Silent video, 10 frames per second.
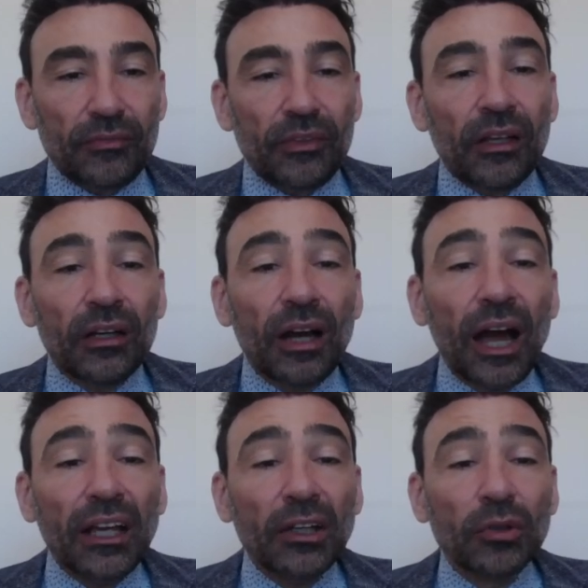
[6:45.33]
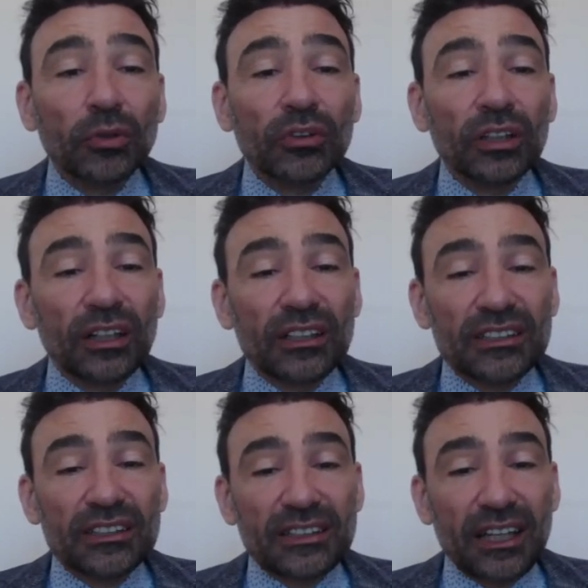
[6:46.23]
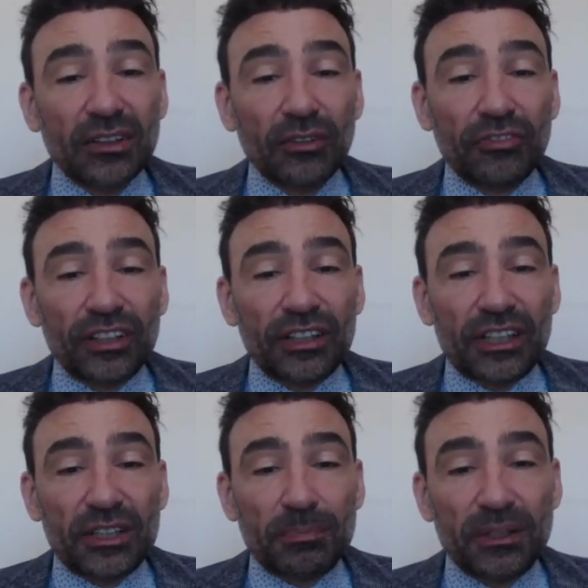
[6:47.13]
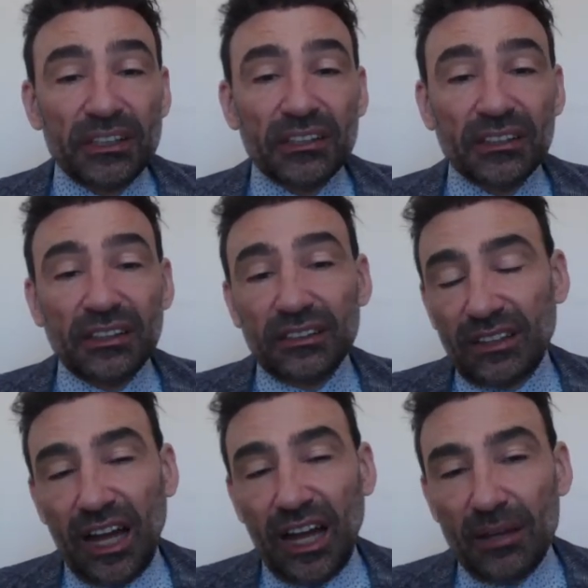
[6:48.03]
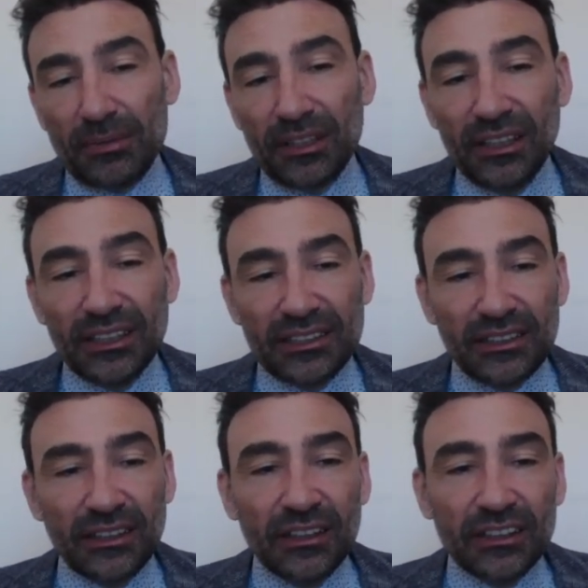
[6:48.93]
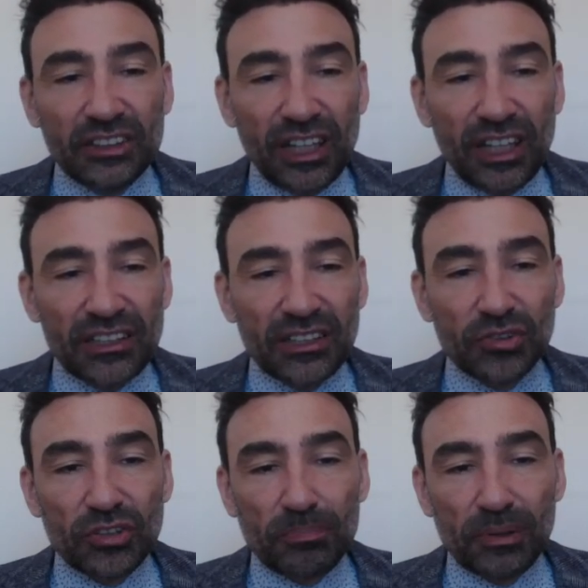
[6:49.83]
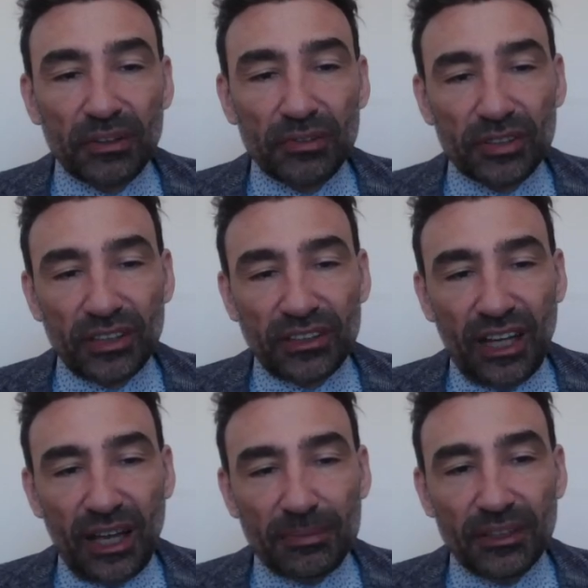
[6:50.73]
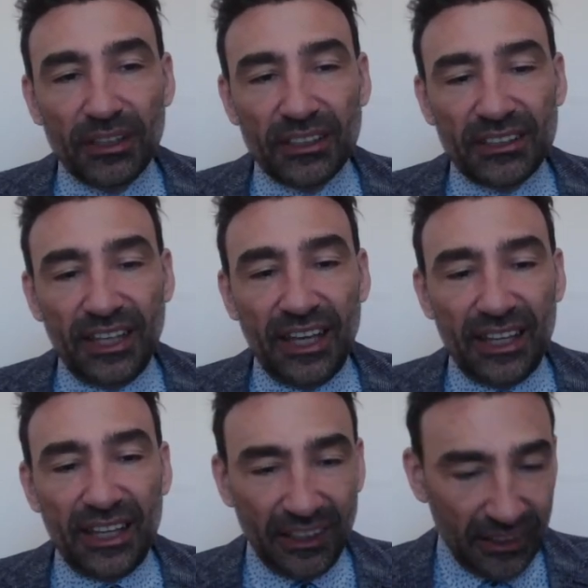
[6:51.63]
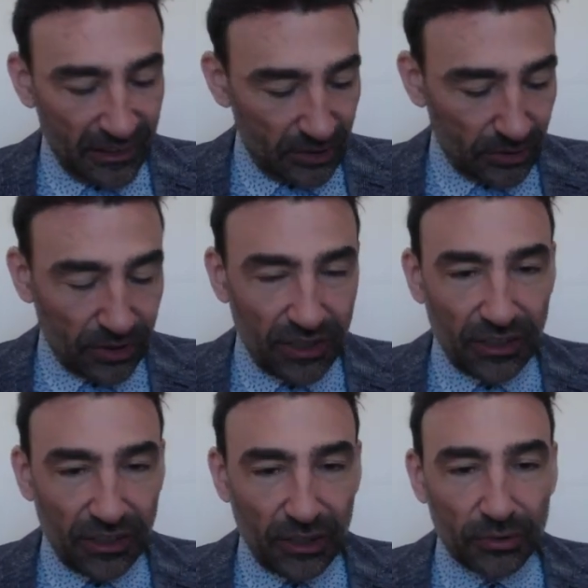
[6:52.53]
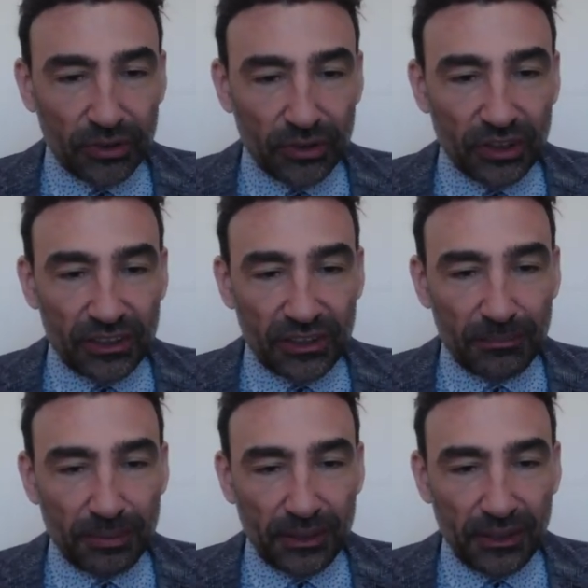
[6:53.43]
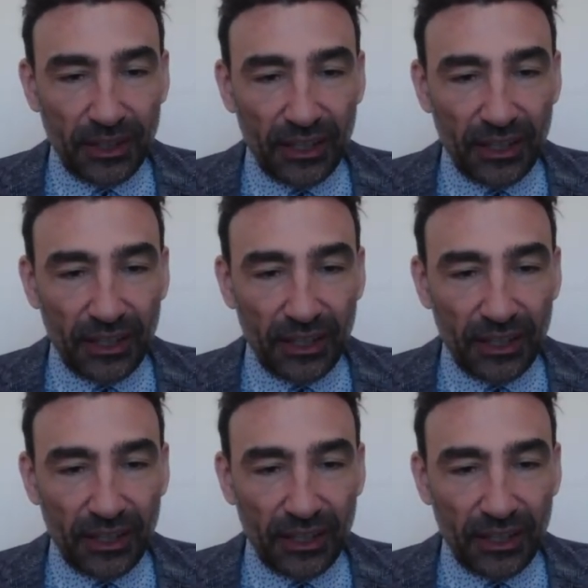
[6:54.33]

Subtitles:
I could, instead of explicitly type the list, just use the previously typed list A. So here I could just simply A.